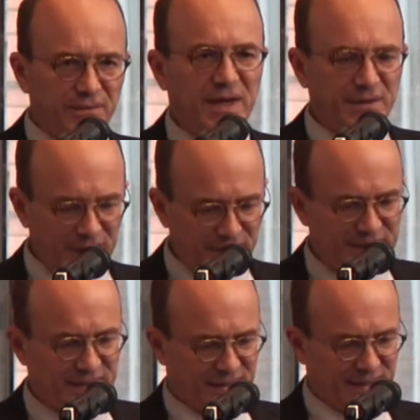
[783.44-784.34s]
very
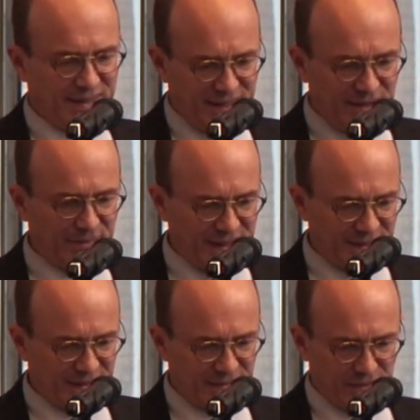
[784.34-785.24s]
recently at the
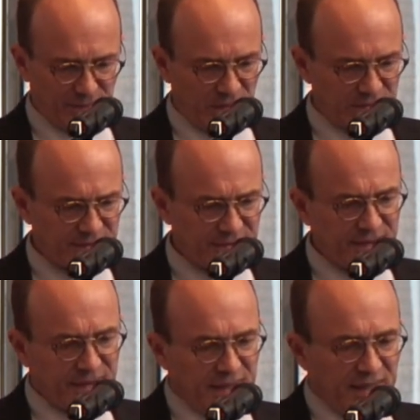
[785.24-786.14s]
beginning of the month.
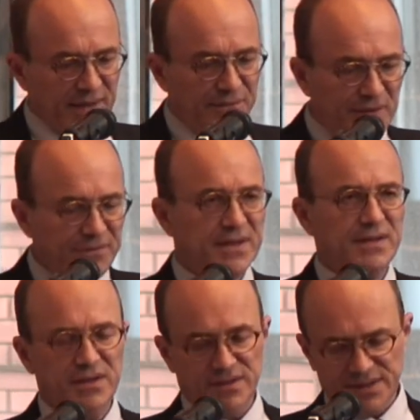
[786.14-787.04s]
In 15
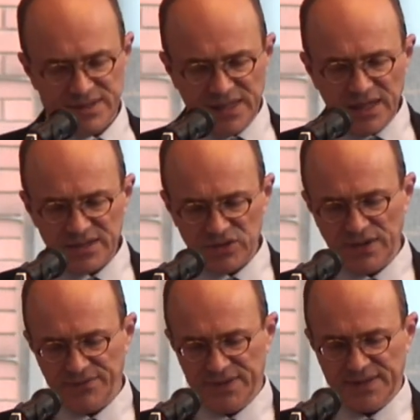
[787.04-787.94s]
years, car
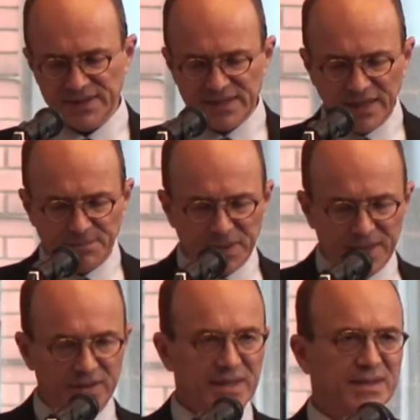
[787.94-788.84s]
traffic inside
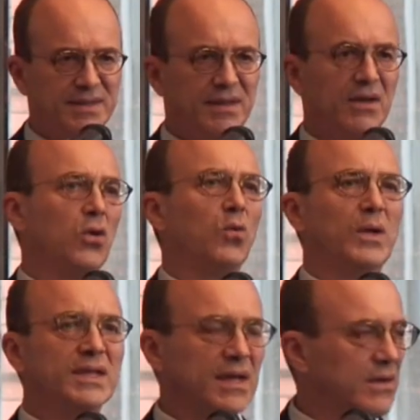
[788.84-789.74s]
Paris,
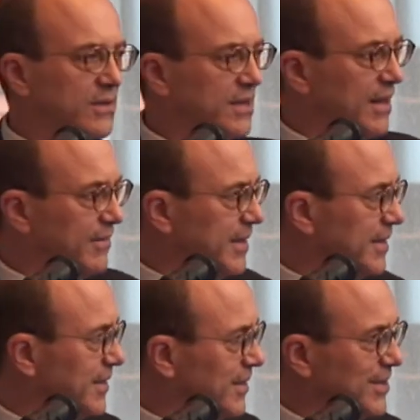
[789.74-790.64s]
without
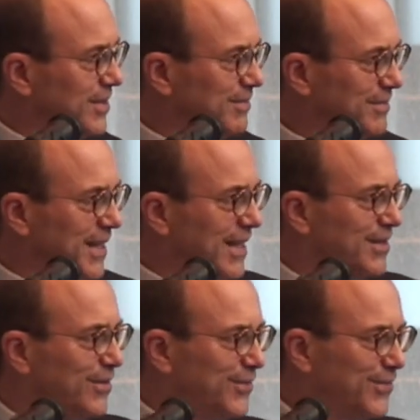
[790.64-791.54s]
having some
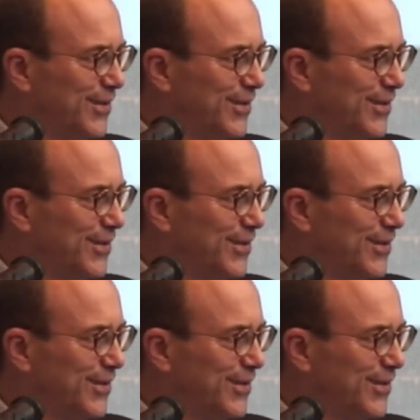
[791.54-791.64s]
kind of,